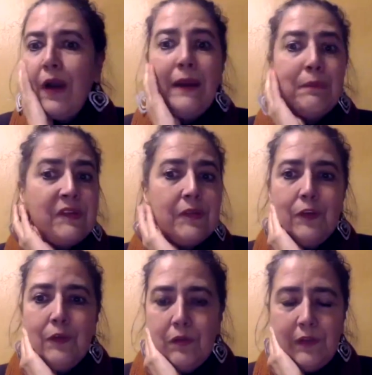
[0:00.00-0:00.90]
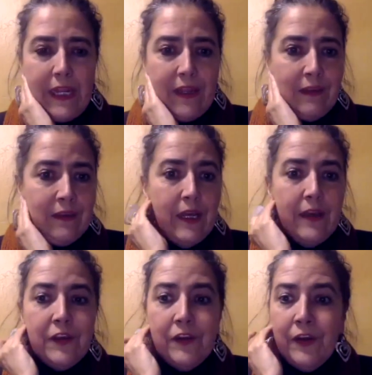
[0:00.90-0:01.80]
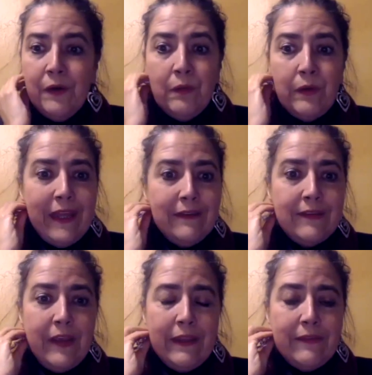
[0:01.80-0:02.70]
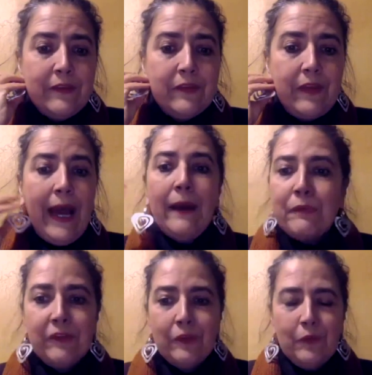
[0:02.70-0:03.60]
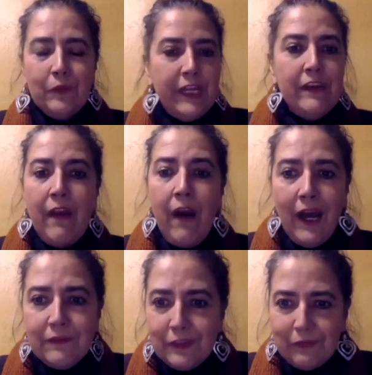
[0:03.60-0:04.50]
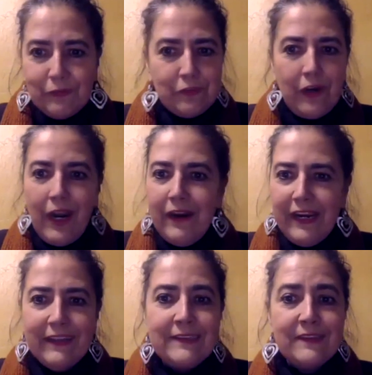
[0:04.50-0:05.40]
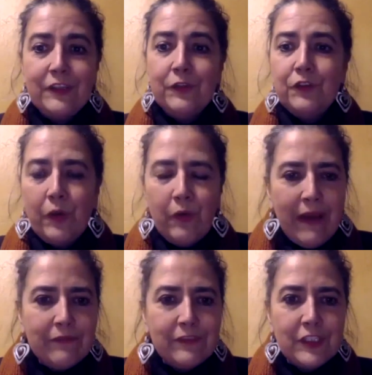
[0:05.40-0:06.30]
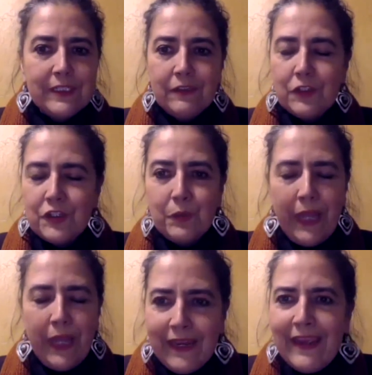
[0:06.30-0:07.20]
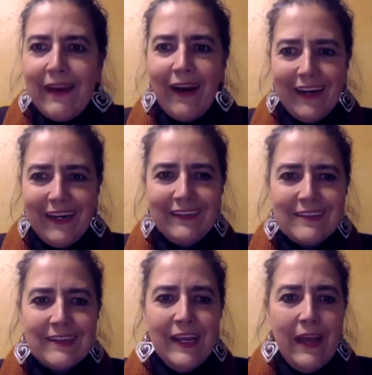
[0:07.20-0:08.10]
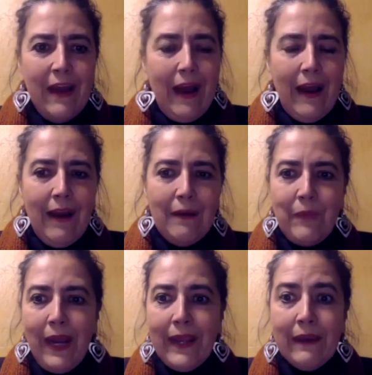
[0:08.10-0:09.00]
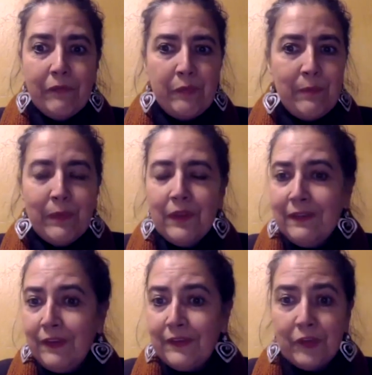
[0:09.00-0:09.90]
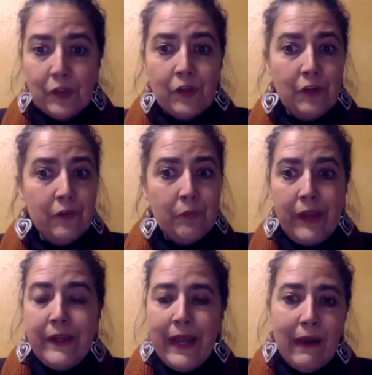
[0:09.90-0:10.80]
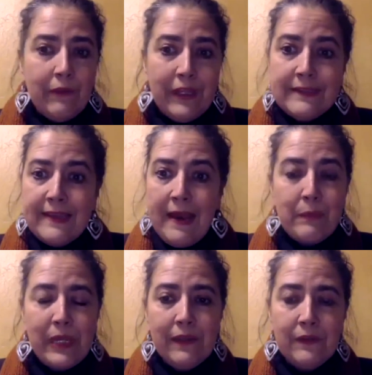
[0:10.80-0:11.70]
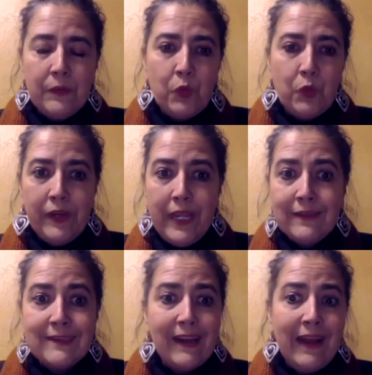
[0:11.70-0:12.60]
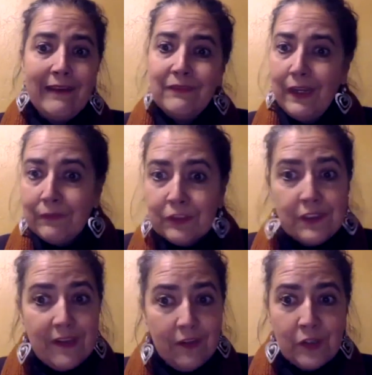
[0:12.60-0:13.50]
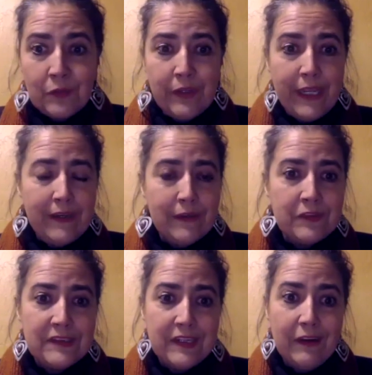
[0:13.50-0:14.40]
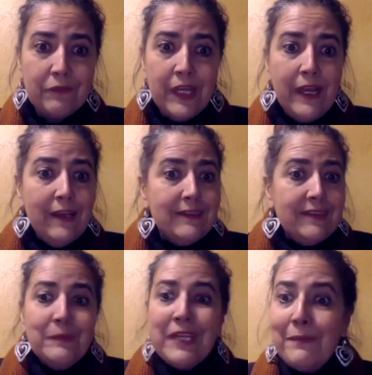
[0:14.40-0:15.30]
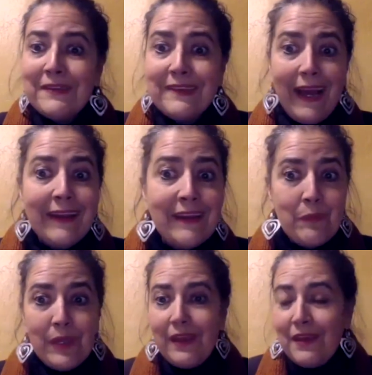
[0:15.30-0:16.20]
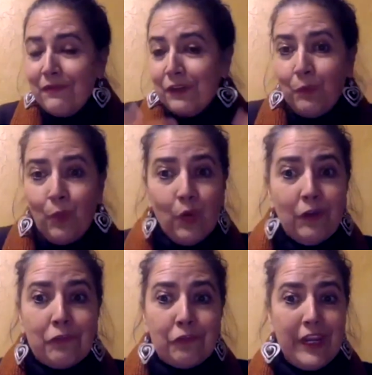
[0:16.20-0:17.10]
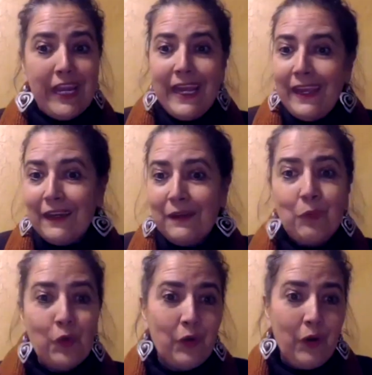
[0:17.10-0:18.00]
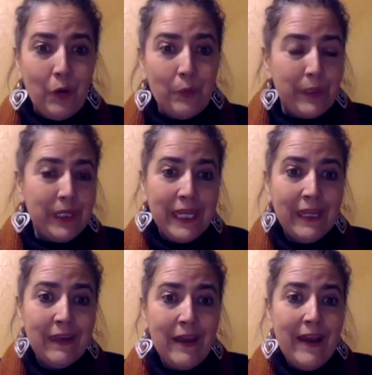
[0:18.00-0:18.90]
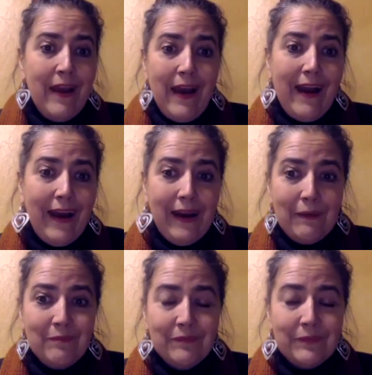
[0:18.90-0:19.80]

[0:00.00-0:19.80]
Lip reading: absolutely. It's absolutely not for artists. You don't have to do any art. I have people in the circle right now that's happening in the mornings that have never done creative stuff. Sometimes that can be even more freeing and more opening. I